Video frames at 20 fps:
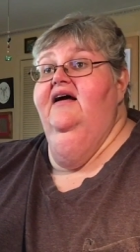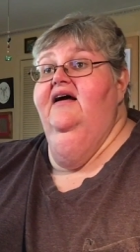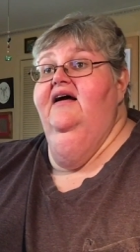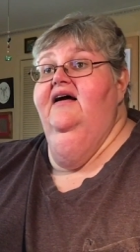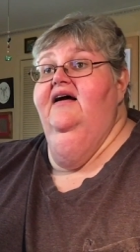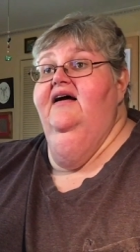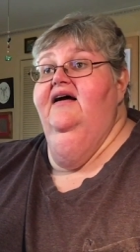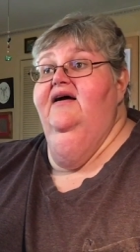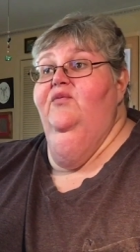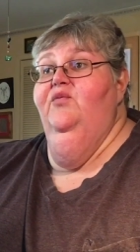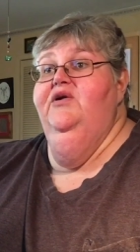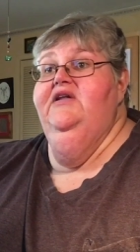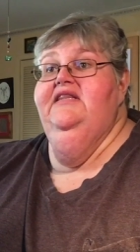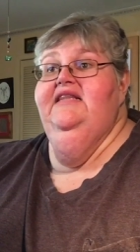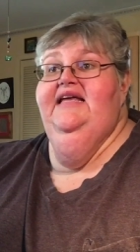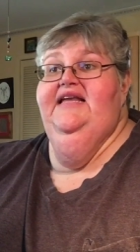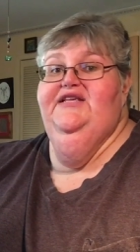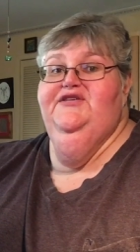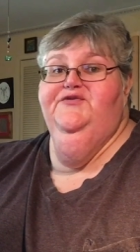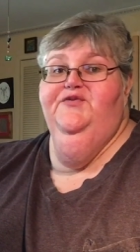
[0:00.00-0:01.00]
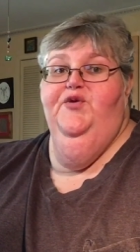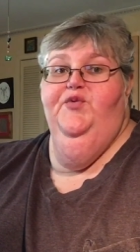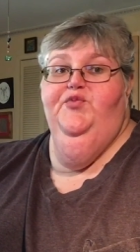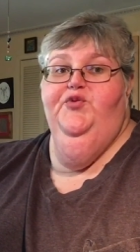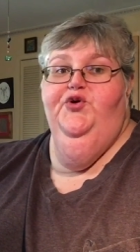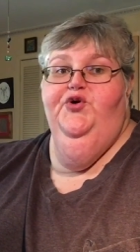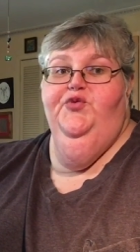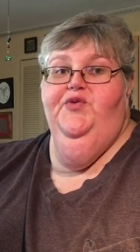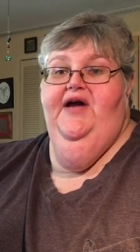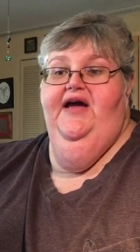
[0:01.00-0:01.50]
uh, one of the ladies from the
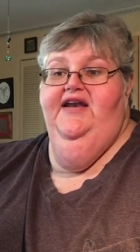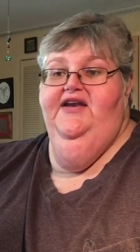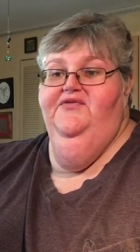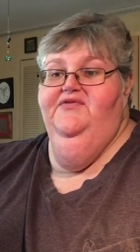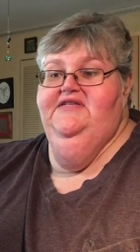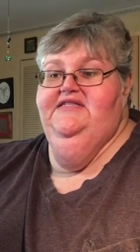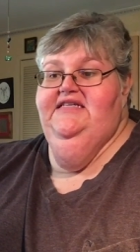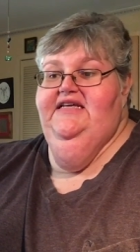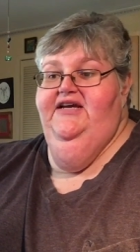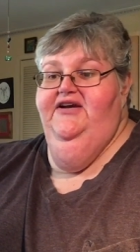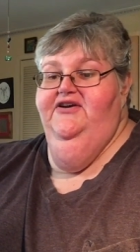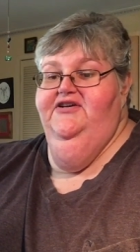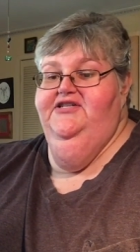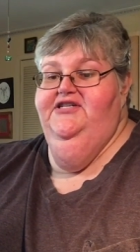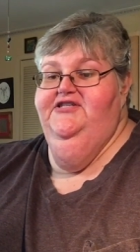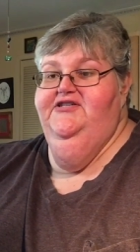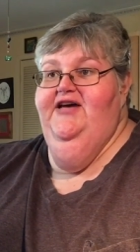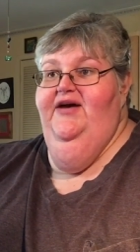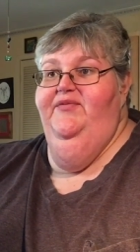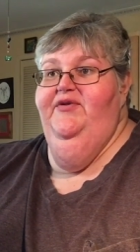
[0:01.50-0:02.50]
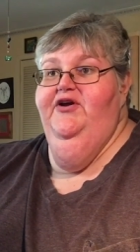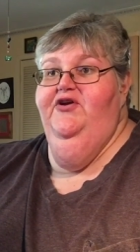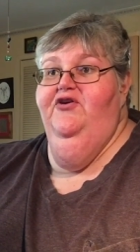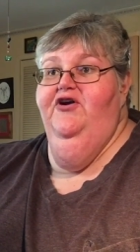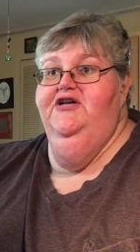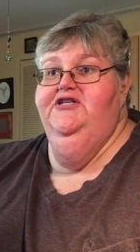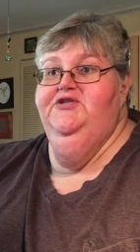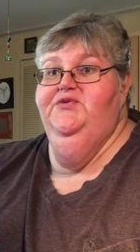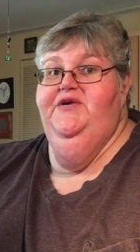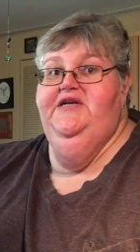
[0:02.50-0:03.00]
pool, Rhonda, was there. She saw me
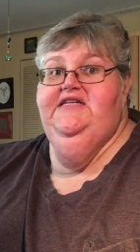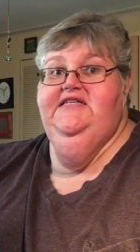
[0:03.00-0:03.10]
across the way.